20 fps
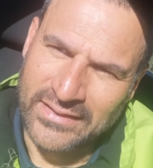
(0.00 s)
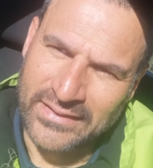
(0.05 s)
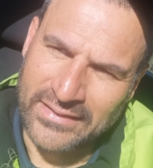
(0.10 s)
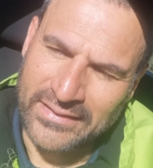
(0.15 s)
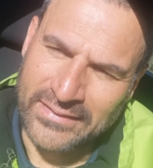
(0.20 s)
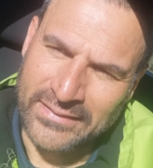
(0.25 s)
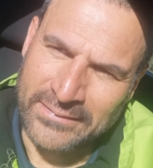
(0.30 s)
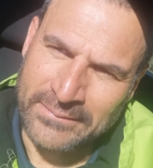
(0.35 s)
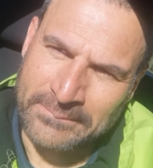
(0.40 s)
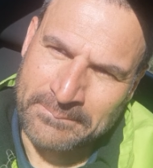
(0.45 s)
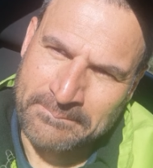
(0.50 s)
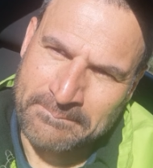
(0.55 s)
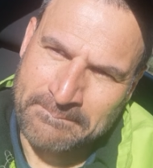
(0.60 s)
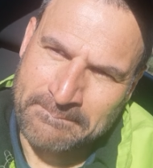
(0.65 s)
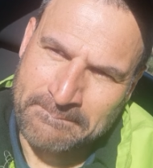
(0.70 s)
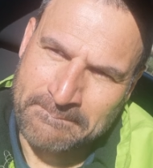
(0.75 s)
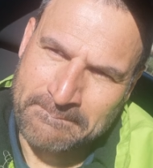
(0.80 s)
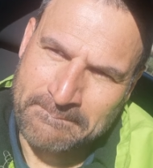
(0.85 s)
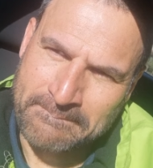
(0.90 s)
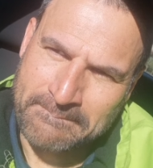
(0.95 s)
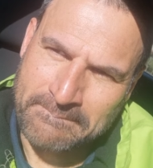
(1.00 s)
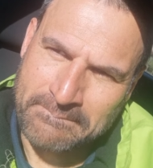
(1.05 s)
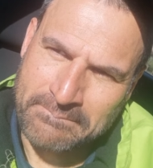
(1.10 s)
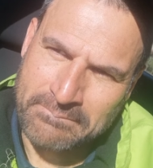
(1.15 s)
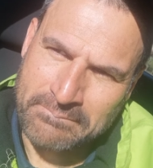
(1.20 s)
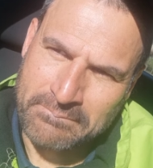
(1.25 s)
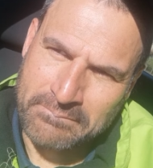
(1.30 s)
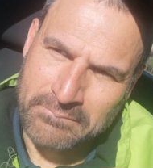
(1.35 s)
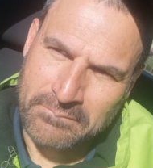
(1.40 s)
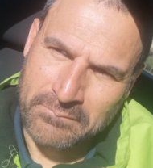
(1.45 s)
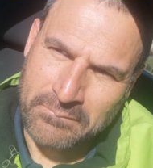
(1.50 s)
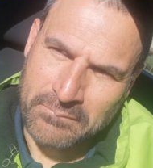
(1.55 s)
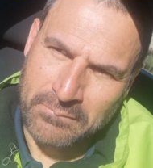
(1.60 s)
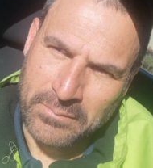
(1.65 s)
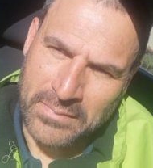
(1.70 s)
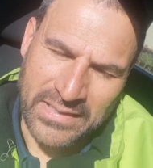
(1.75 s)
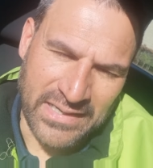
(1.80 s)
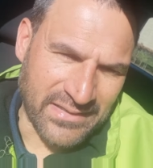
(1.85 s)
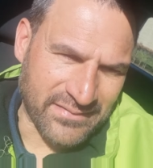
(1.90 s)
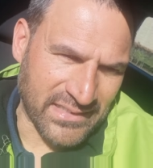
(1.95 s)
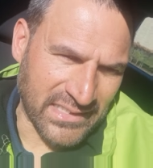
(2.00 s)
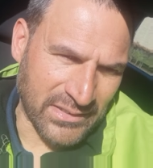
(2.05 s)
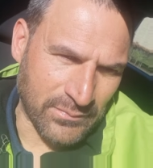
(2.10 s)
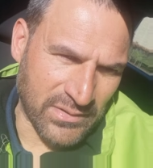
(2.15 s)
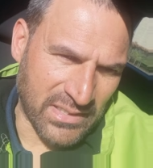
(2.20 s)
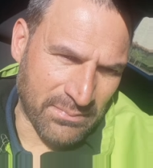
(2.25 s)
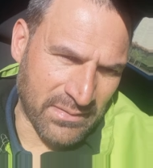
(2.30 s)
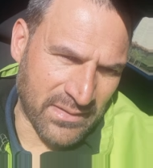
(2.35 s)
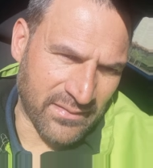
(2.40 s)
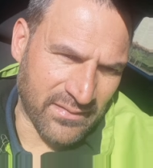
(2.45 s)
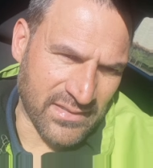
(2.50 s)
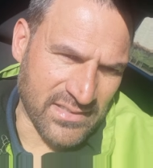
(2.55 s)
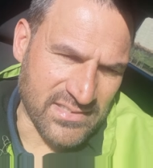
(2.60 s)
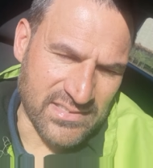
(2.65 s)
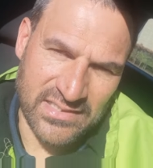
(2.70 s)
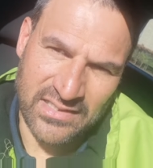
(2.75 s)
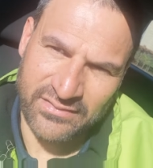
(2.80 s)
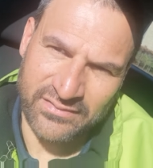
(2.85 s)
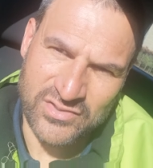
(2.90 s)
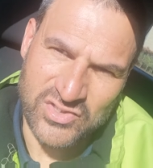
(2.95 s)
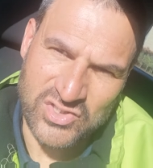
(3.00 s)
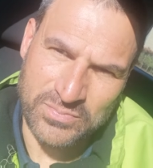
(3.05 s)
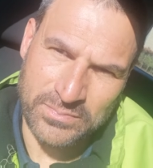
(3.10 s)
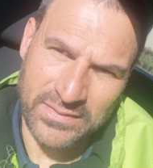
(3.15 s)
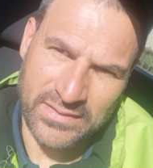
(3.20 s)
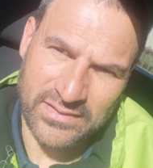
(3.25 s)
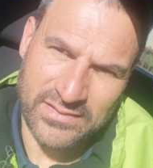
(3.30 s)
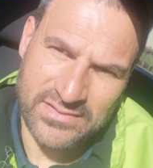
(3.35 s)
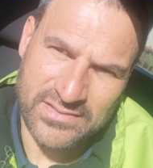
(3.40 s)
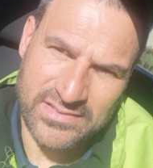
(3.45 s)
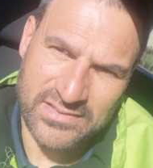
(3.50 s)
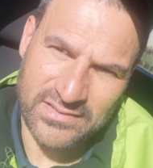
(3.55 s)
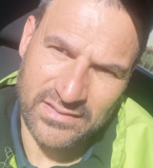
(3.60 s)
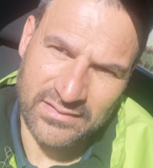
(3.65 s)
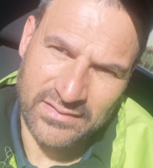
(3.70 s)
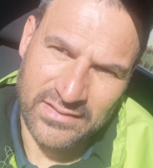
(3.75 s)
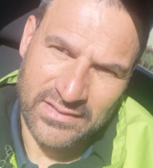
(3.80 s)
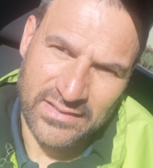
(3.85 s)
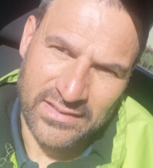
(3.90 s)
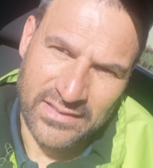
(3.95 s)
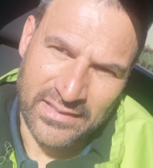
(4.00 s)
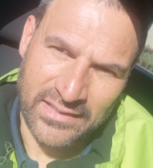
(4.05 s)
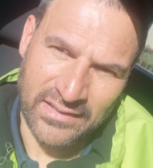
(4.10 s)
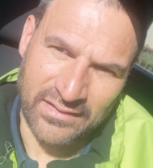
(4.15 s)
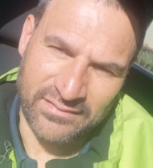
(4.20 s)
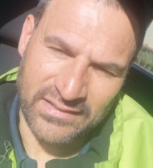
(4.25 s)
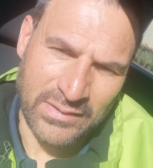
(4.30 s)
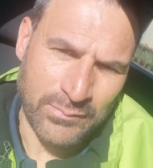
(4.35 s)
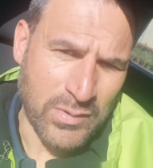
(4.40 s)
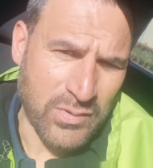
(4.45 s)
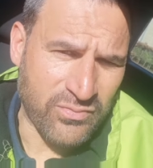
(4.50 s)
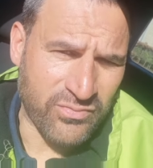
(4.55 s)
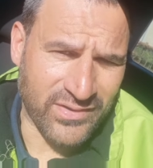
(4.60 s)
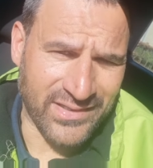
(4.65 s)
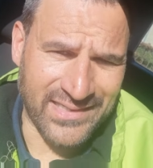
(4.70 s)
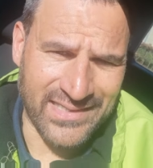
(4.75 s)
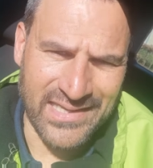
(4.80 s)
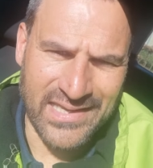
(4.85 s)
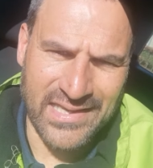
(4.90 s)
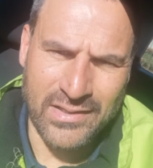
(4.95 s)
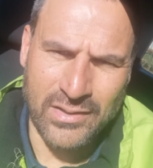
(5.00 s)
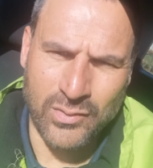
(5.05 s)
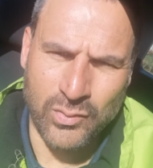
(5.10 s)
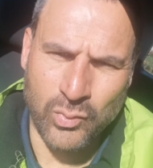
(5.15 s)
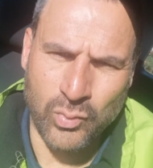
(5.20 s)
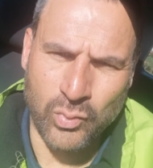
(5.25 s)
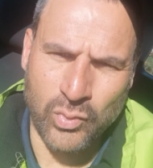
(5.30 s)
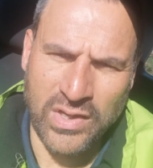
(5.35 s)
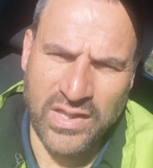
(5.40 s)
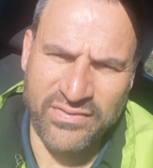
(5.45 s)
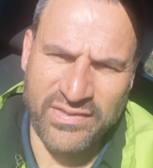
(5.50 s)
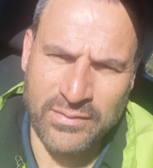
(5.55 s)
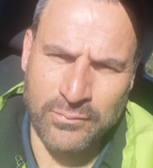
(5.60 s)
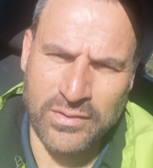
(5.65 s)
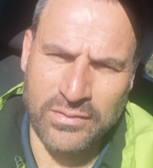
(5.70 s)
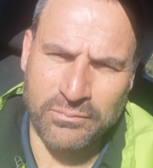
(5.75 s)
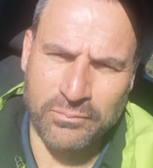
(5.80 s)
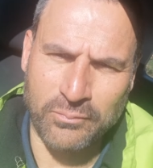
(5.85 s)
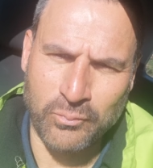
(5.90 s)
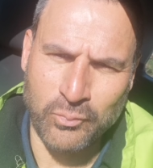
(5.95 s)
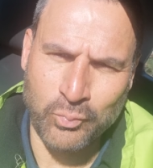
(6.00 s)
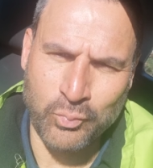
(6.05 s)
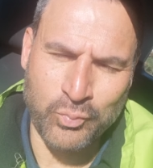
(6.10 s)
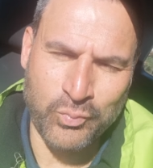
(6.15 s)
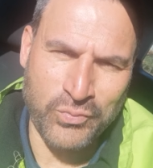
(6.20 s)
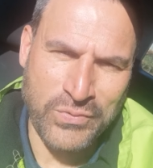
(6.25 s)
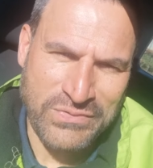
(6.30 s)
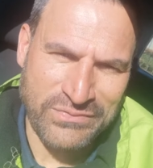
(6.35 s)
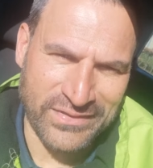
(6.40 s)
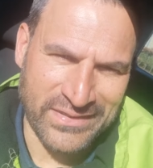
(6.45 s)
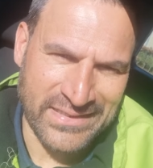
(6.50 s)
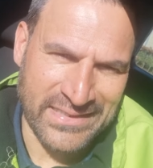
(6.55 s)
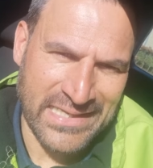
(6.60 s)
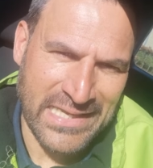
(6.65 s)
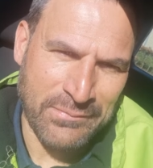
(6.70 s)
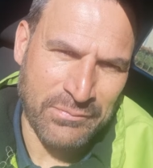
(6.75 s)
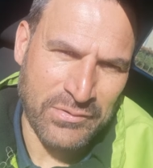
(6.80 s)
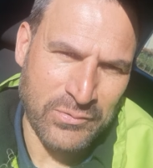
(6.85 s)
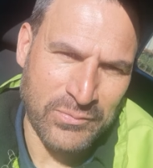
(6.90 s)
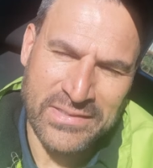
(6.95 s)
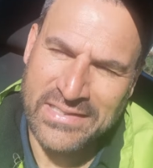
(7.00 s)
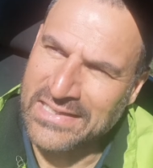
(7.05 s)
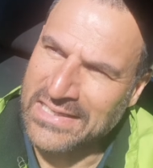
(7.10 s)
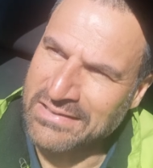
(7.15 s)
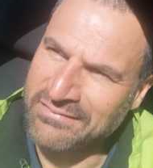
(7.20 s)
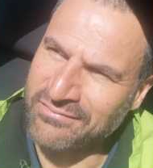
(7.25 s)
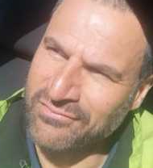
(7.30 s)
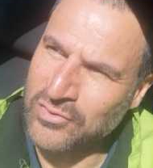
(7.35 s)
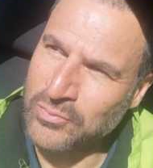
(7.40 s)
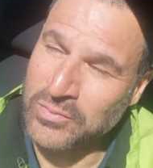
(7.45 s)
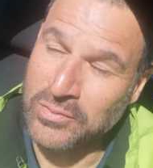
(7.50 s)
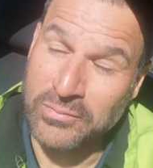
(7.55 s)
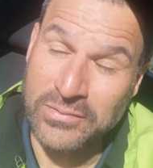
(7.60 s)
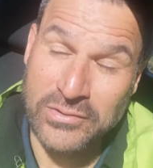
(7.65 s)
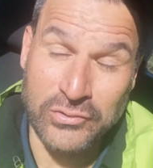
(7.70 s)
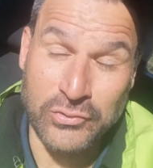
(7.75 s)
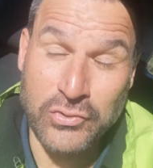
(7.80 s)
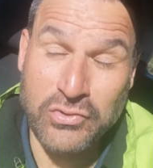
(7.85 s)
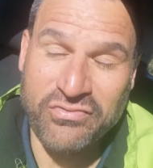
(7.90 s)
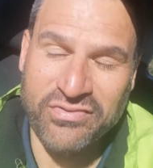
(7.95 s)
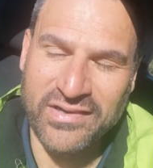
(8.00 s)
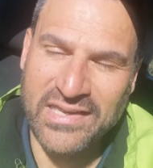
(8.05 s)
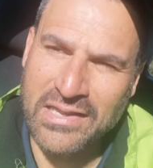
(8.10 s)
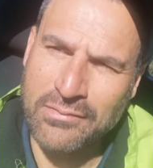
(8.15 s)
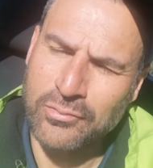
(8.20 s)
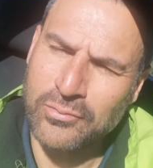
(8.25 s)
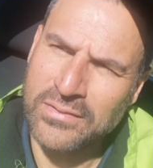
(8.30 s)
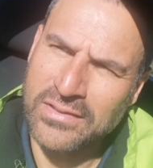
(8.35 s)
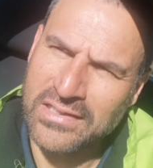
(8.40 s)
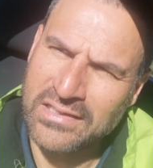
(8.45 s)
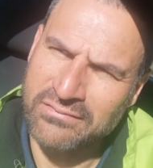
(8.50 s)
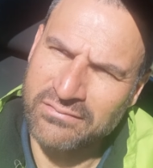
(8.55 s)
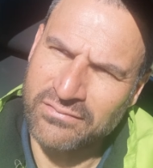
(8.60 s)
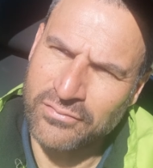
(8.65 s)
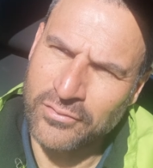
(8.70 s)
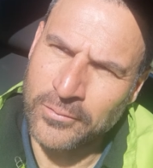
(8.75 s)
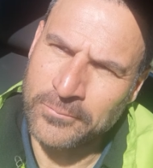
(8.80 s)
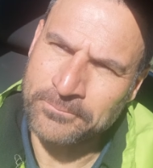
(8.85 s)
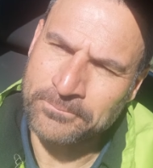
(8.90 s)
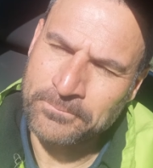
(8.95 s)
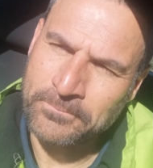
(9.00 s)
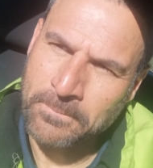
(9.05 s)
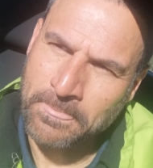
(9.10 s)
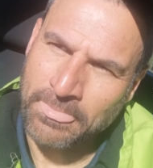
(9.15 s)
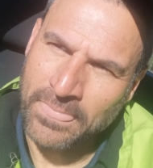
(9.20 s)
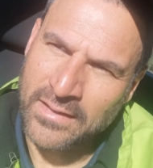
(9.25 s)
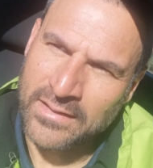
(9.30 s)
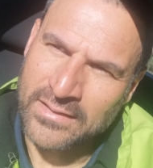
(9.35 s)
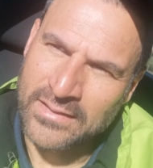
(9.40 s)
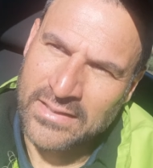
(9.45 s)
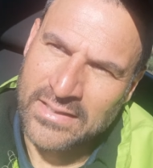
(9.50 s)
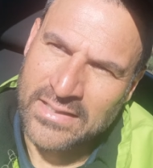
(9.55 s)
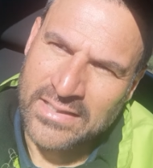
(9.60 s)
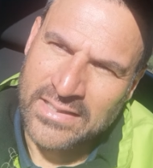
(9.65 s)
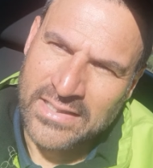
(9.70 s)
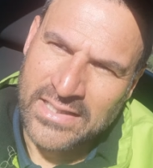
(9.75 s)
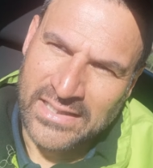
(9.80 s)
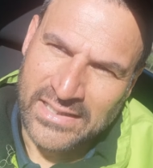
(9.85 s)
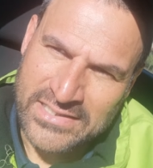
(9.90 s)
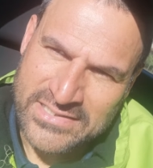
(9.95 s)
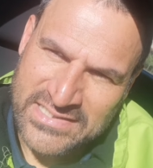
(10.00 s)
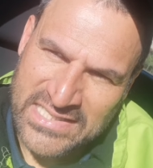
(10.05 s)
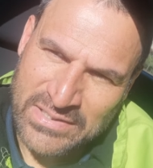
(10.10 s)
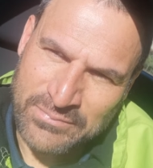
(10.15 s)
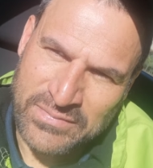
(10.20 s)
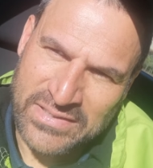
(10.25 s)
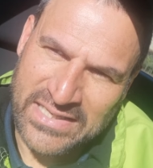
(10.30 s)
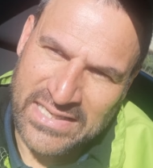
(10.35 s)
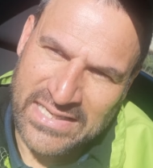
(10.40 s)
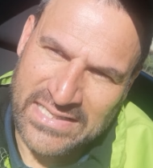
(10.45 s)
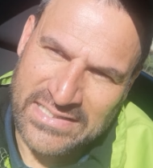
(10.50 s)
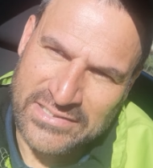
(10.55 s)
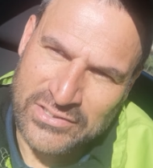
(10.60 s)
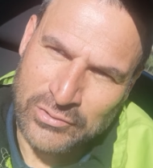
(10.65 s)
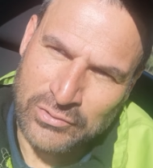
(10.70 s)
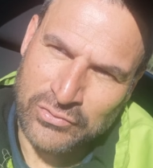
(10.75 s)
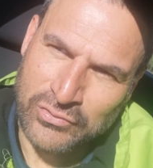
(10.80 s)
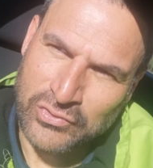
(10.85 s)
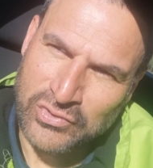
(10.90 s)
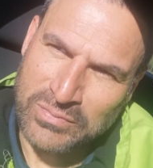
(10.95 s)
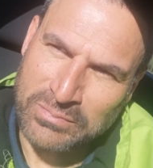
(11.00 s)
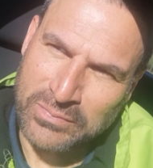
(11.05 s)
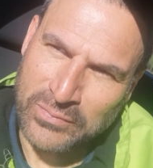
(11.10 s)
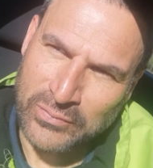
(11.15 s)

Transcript: But I think we come into this earth as spirits. I think we forget where we came from. Well, we do forget where we came from, because then we get to go through the